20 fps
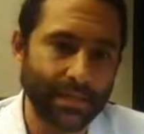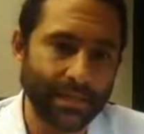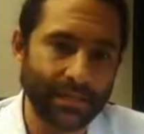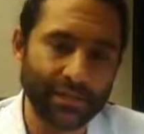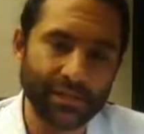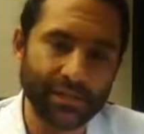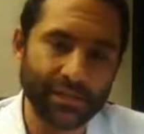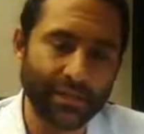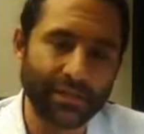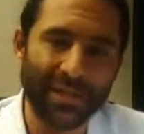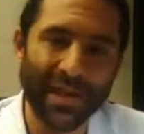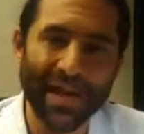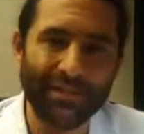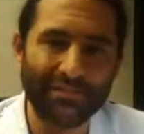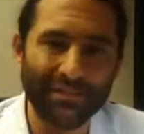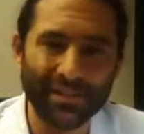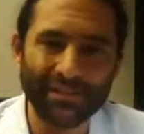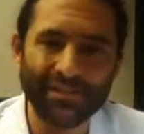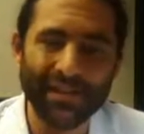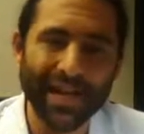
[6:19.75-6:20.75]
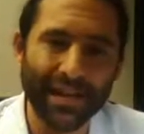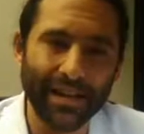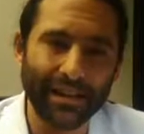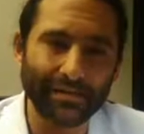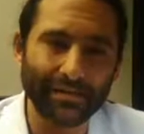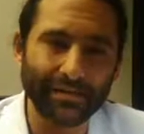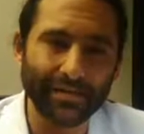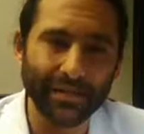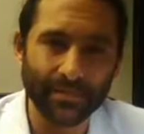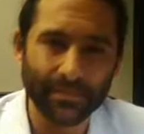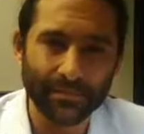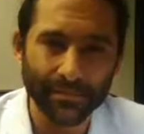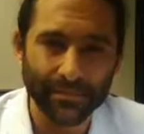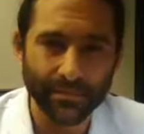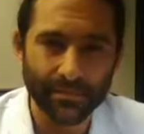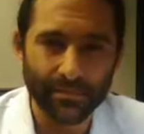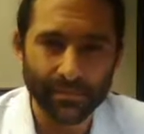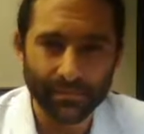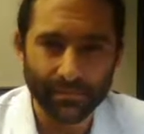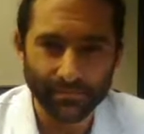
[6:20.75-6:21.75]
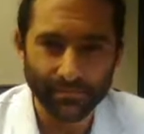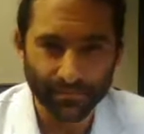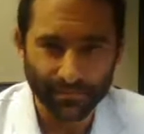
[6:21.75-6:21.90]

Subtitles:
Because you don't have enough hands.